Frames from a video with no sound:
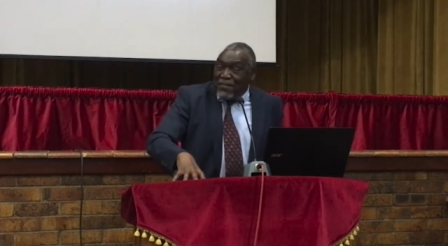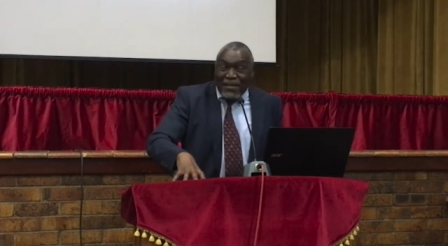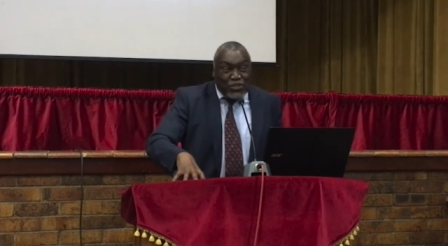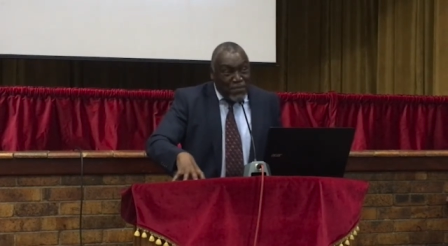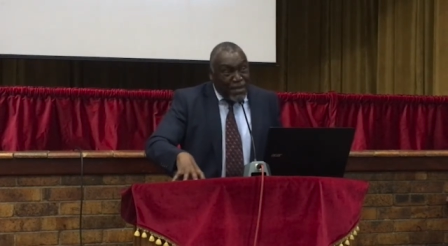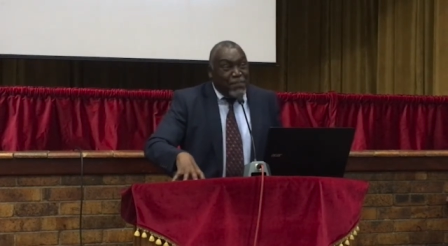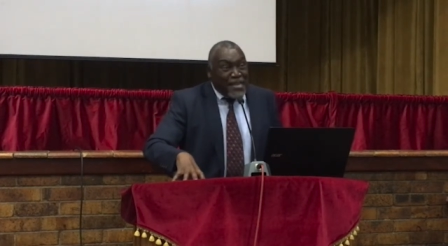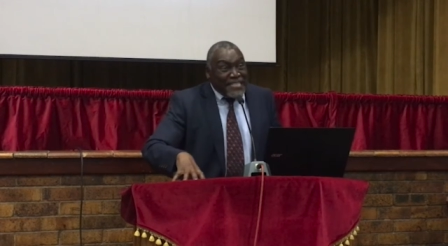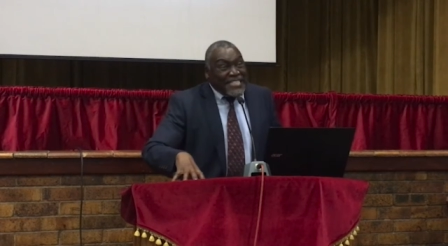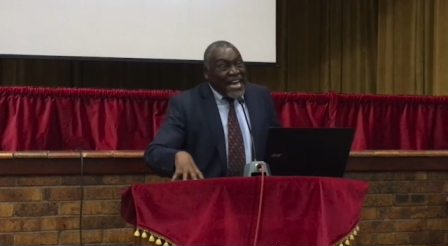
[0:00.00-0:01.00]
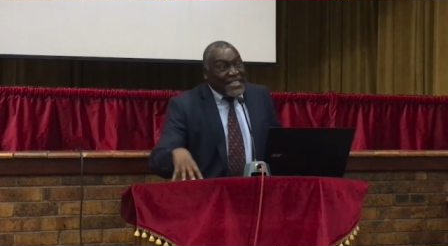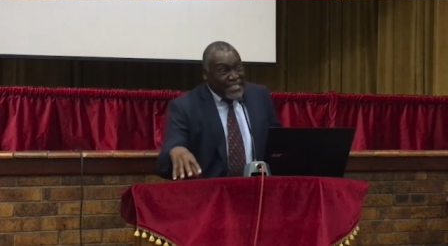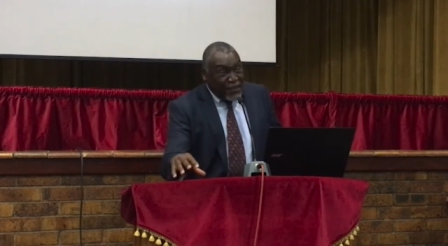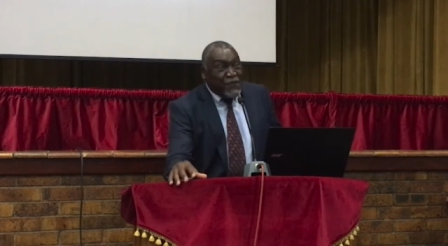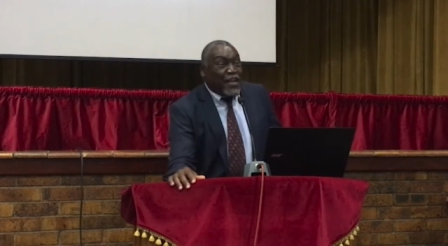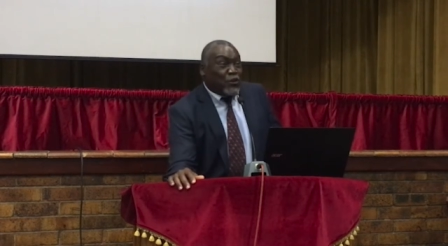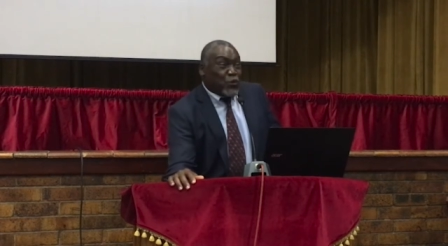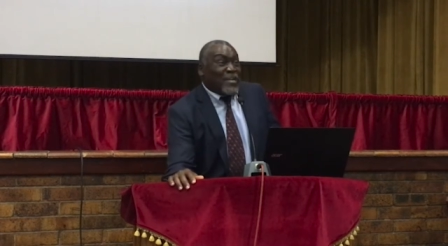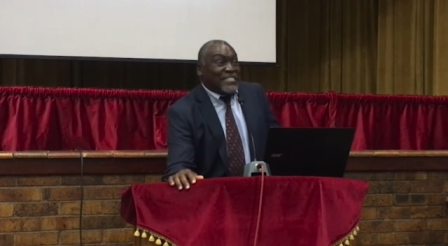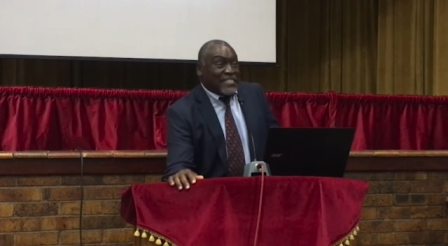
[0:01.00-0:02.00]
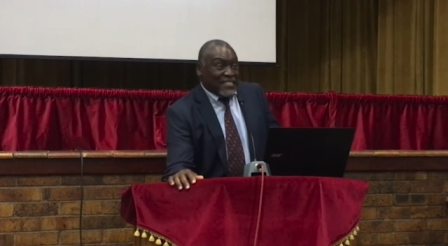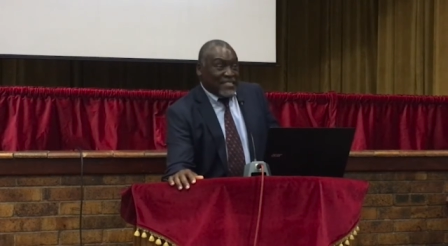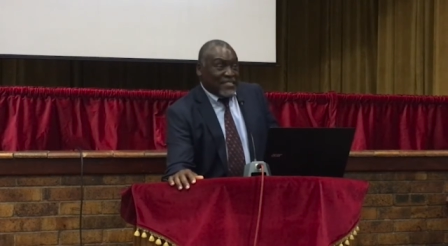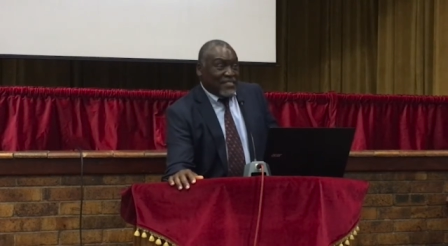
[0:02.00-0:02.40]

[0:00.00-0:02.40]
But human beings are the difficult ones